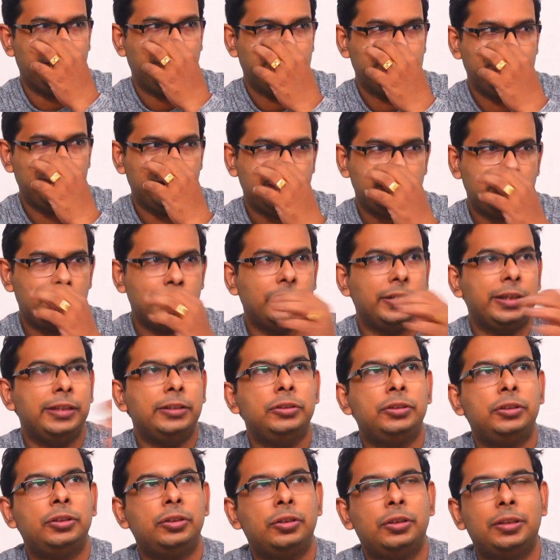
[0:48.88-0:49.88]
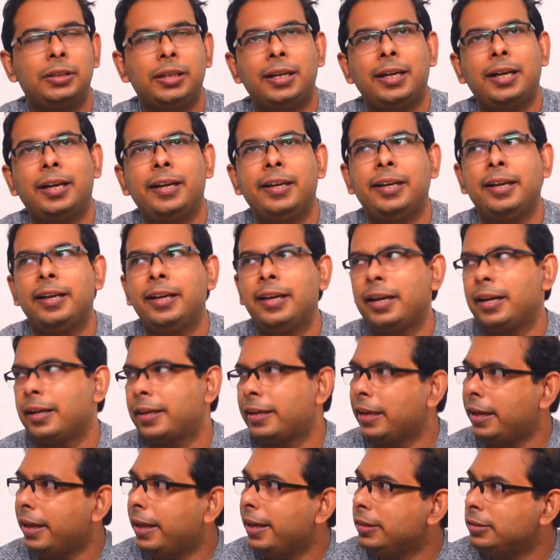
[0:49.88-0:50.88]
just to ensure that I
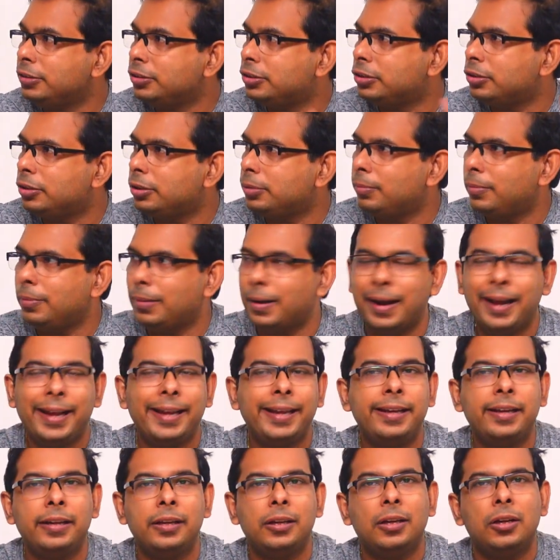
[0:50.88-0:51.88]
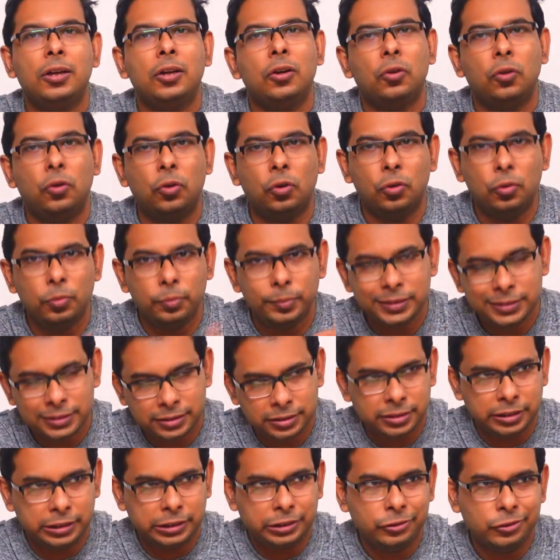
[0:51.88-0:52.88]
ensure my home is
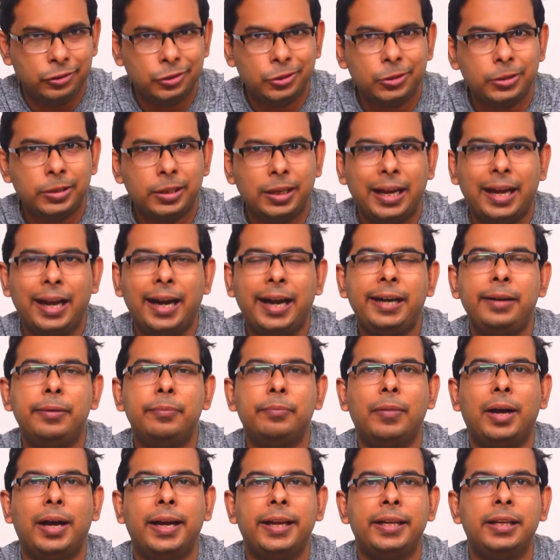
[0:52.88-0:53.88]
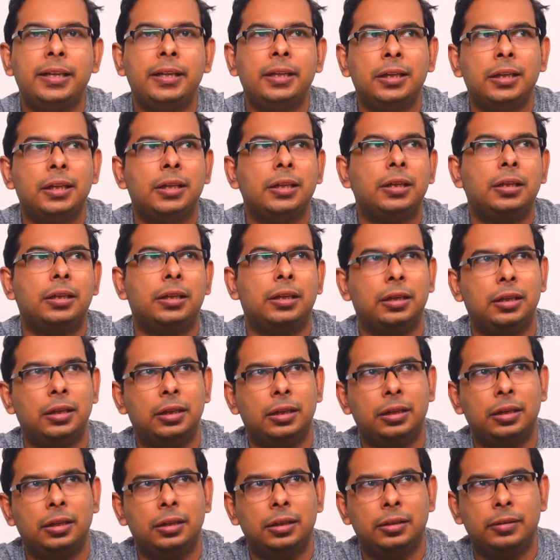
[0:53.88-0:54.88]
secure and my
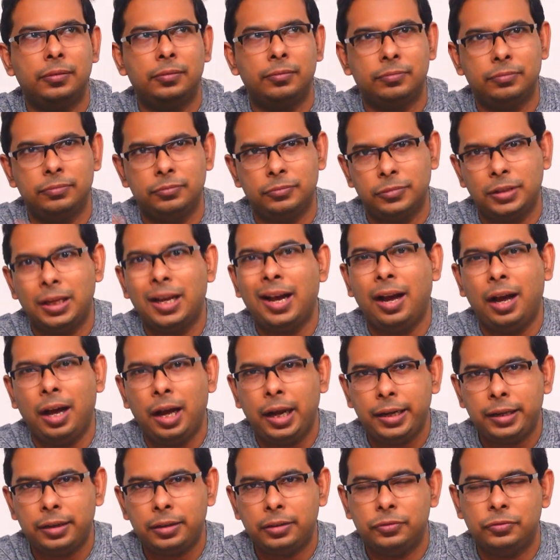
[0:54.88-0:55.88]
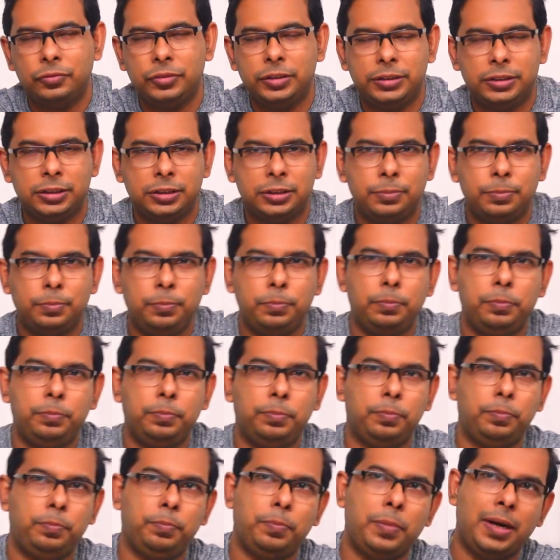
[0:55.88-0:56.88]
car, which is
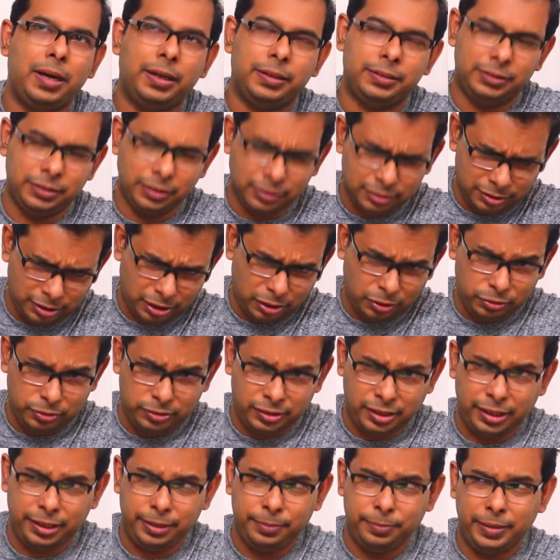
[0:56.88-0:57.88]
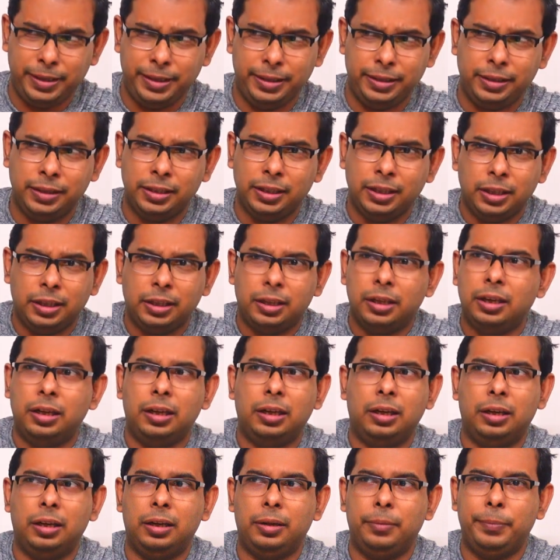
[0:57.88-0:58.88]
parked just outside my
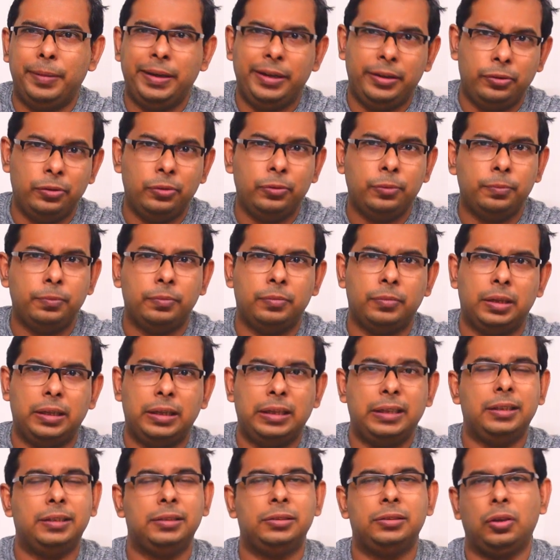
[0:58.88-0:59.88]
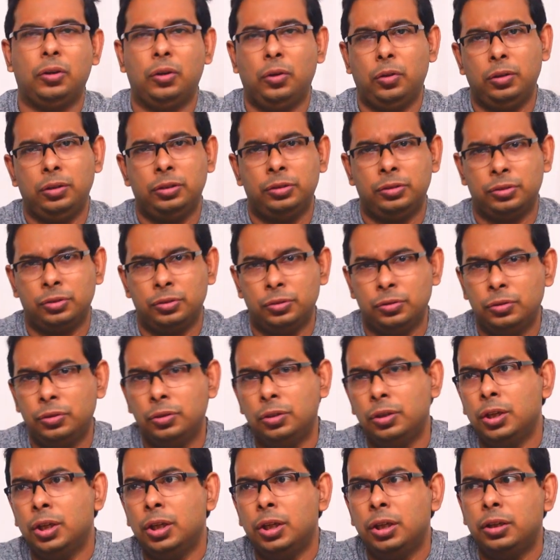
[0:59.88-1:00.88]
bedroom, is
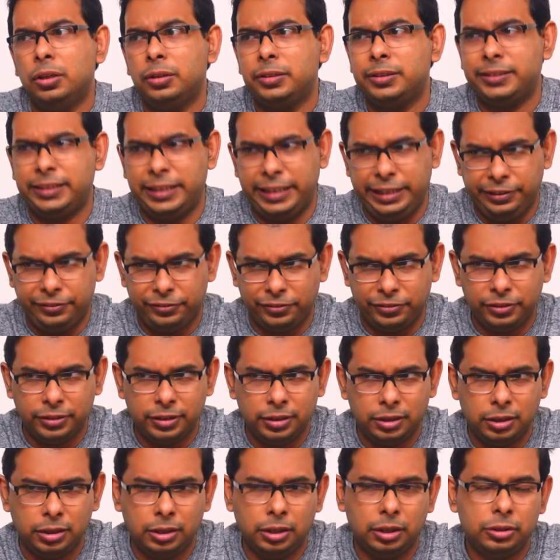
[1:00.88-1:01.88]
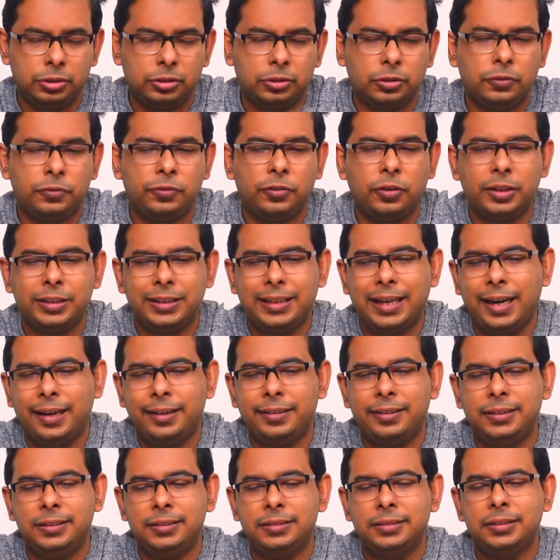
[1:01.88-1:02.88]
also safe. So for
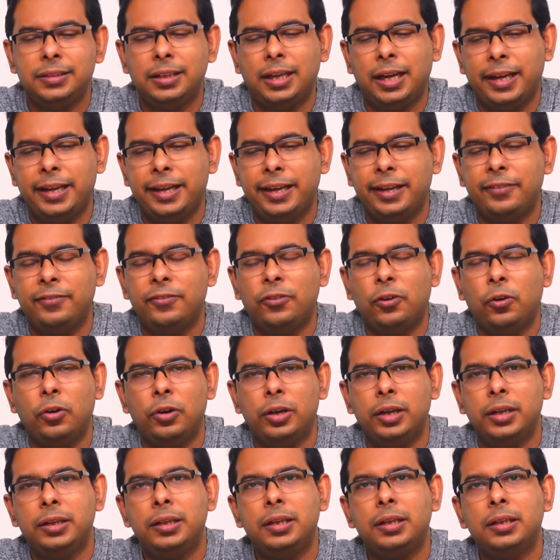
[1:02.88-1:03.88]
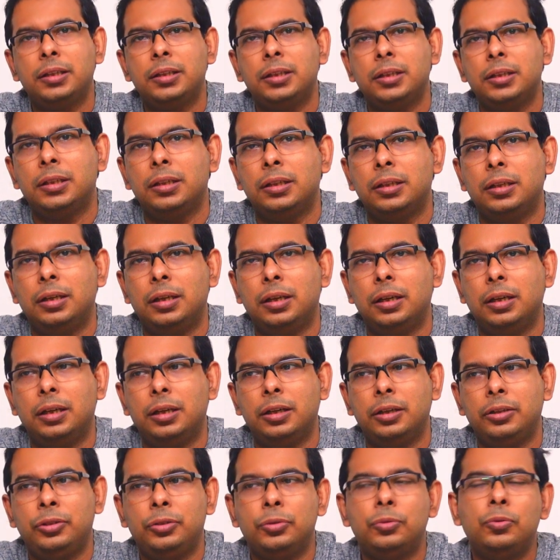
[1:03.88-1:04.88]
that reason I have ordered
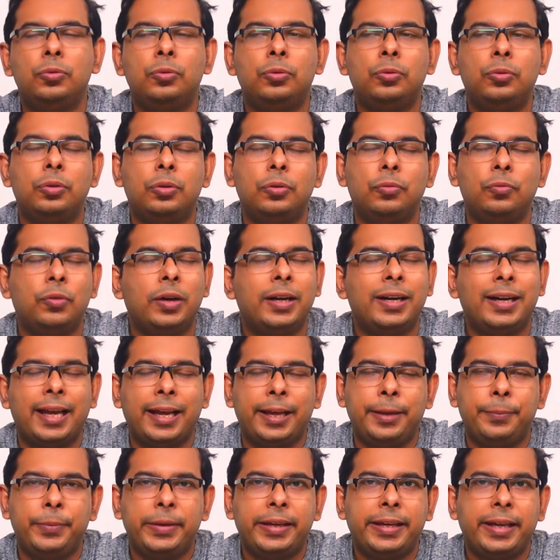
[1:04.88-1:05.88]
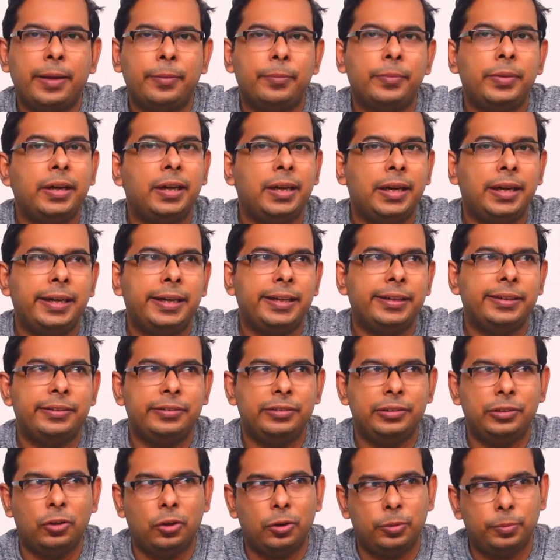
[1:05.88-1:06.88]
one IP camera and a
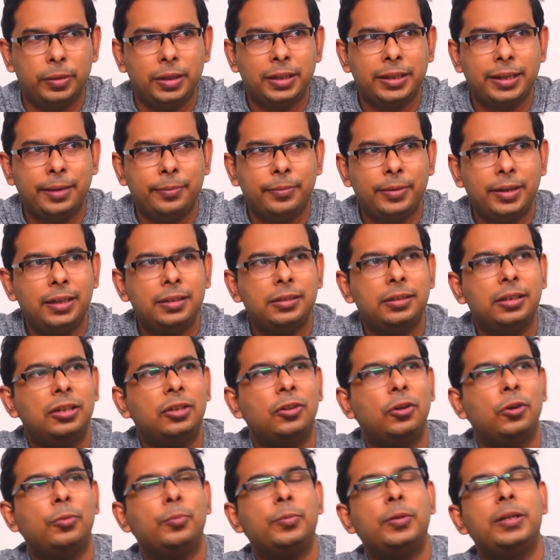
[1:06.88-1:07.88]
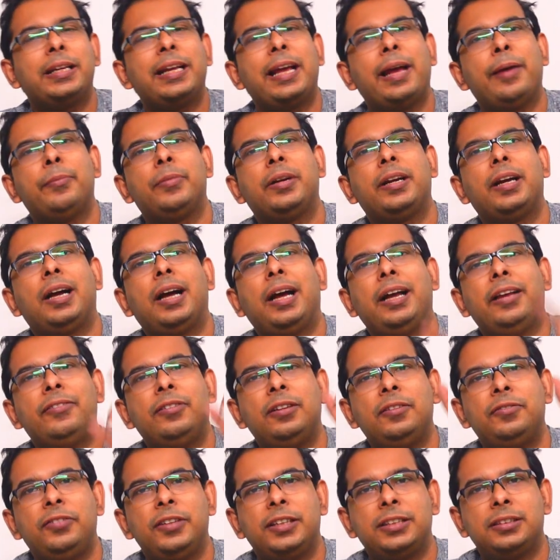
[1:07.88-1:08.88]
normal camera. The normal camera I
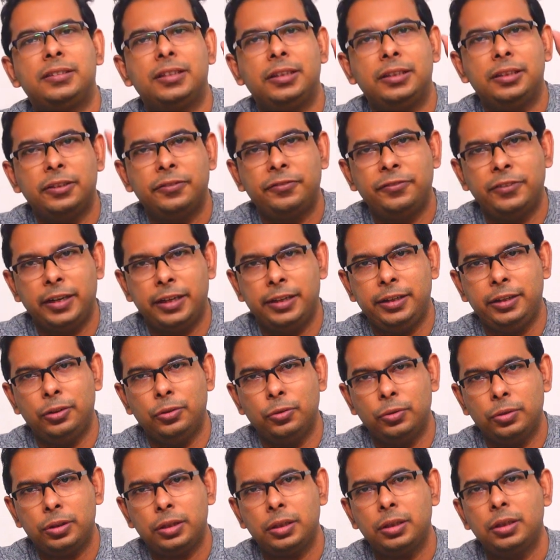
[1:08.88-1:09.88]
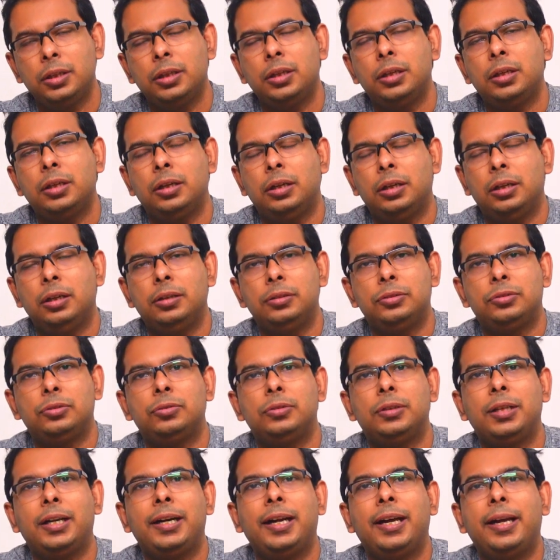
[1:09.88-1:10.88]
will fix at the front door,
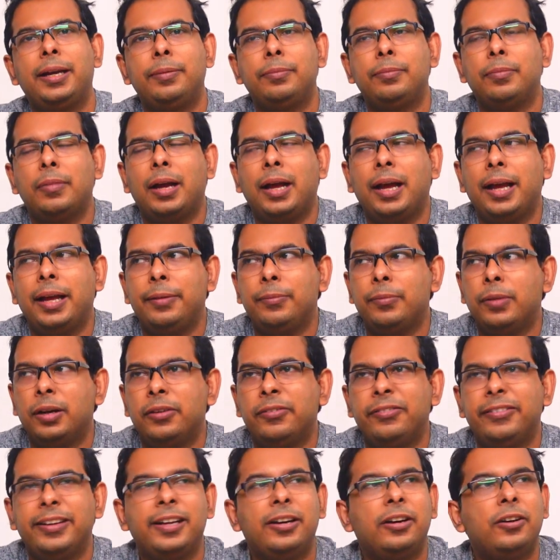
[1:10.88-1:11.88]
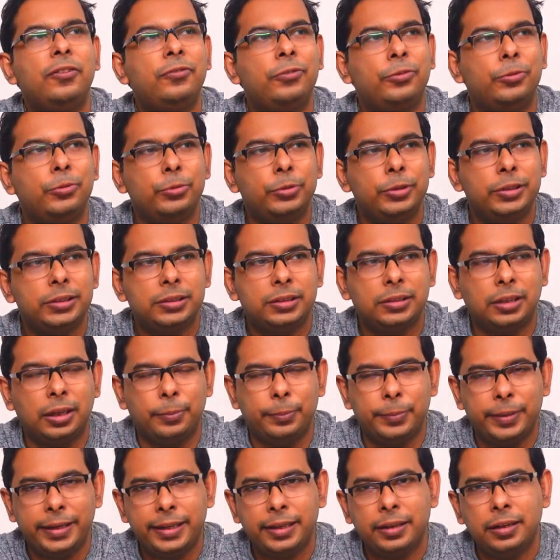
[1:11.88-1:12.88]
so that I am aware of who is
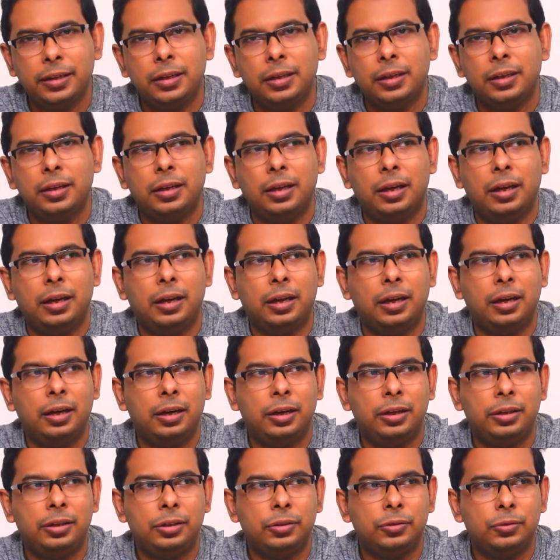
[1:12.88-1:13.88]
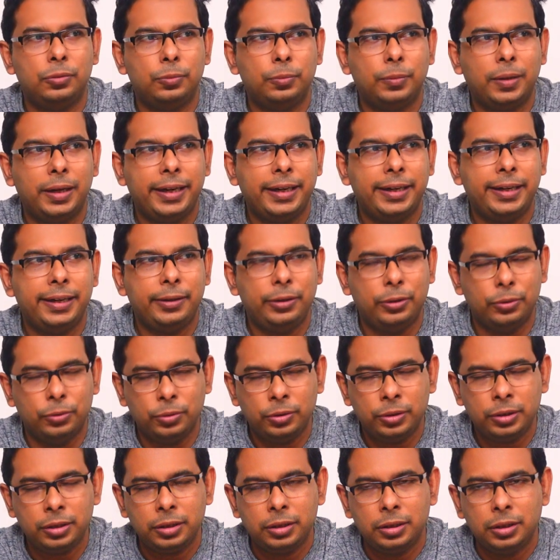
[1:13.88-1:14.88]
coming to my
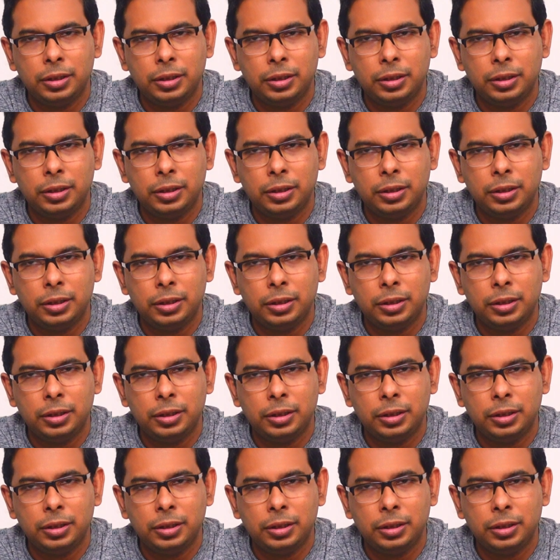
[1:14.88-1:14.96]
door.